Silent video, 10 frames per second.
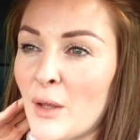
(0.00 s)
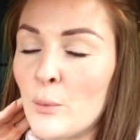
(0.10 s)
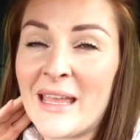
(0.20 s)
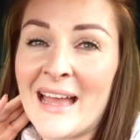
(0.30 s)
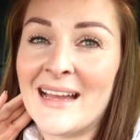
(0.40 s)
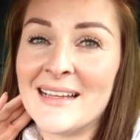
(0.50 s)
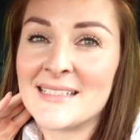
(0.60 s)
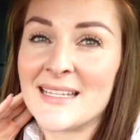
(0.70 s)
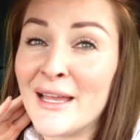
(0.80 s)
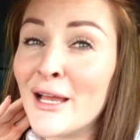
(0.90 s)
We
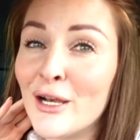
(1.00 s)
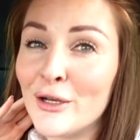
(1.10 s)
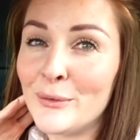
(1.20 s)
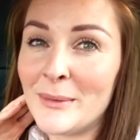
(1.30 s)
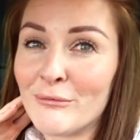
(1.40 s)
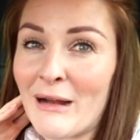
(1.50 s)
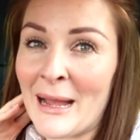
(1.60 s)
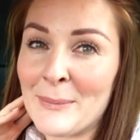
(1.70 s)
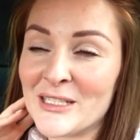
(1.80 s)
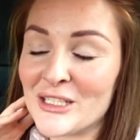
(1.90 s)
had a halloumi
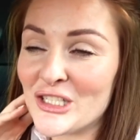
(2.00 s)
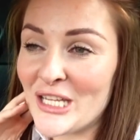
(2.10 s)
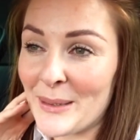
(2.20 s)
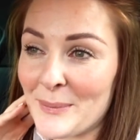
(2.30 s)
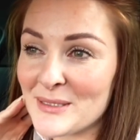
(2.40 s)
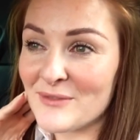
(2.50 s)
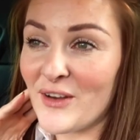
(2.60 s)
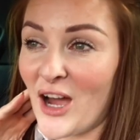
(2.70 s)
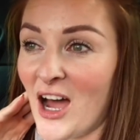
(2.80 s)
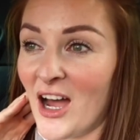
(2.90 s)
wrap and chips
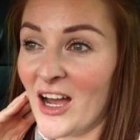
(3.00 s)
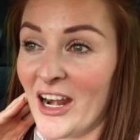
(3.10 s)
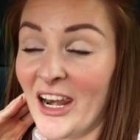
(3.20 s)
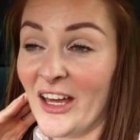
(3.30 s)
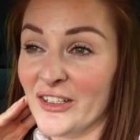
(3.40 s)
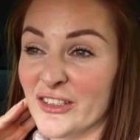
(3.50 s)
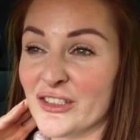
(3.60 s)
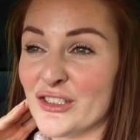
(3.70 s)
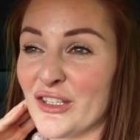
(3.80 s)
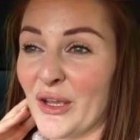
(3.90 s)
for our
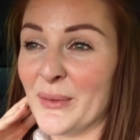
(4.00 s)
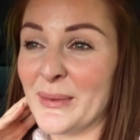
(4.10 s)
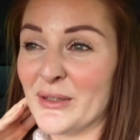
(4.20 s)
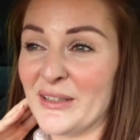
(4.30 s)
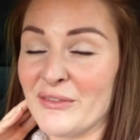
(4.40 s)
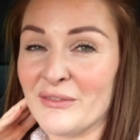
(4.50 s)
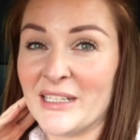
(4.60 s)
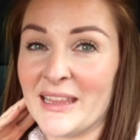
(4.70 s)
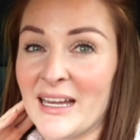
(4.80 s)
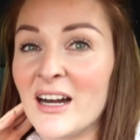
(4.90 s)
lunch, so we're not even
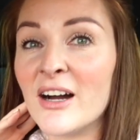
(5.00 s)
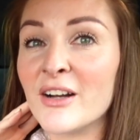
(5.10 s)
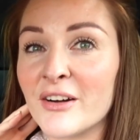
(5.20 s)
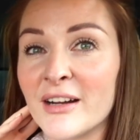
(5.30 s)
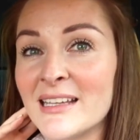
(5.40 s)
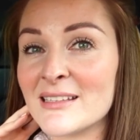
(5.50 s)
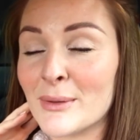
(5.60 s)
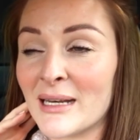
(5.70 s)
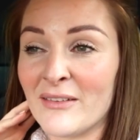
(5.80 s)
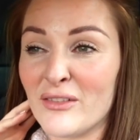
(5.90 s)
really that hungry, so
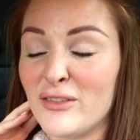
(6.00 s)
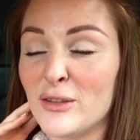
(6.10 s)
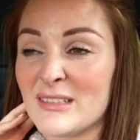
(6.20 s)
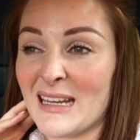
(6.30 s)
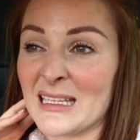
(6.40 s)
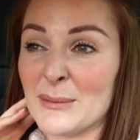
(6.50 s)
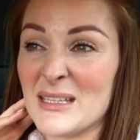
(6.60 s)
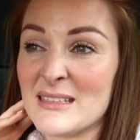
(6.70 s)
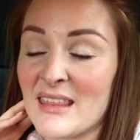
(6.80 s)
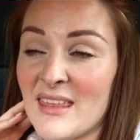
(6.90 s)
we're going to have a few snacky
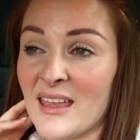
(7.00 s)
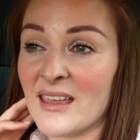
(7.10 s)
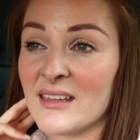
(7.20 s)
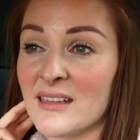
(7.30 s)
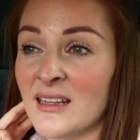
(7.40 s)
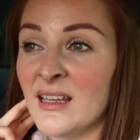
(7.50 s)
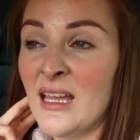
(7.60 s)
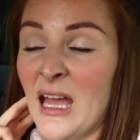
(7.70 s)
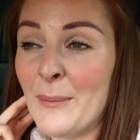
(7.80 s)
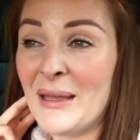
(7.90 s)
bits I think,
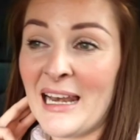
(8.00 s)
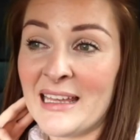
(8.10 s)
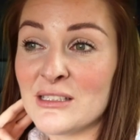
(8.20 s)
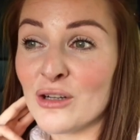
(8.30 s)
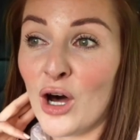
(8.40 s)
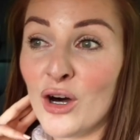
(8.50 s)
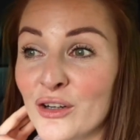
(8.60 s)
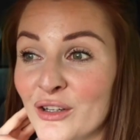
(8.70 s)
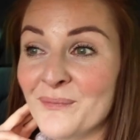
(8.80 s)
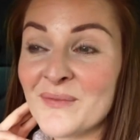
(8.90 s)
and a bit later
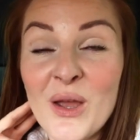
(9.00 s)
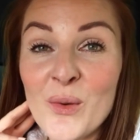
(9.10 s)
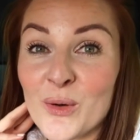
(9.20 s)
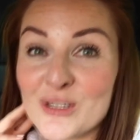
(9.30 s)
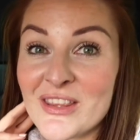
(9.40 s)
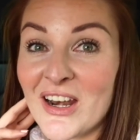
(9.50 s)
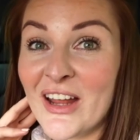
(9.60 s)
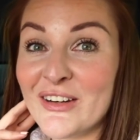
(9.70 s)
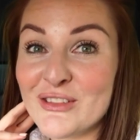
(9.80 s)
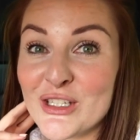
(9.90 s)
on watch the
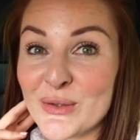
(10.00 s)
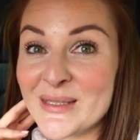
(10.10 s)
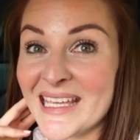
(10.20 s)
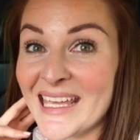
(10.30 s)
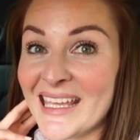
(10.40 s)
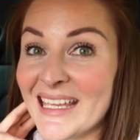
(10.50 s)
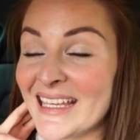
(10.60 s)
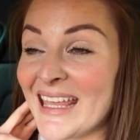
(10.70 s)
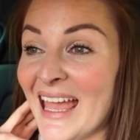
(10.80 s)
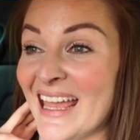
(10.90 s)
line of duty,
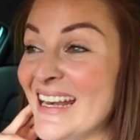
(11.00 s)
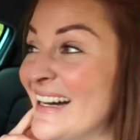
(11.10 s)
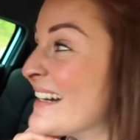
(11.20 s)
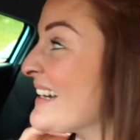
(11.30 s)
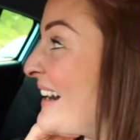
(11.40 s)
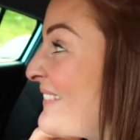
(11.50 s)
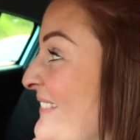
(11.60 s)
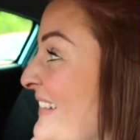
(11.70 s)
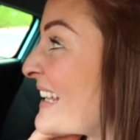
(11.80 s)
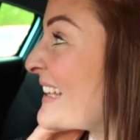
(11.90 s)
get in our
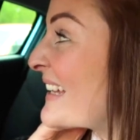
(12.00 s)
comfy clothes.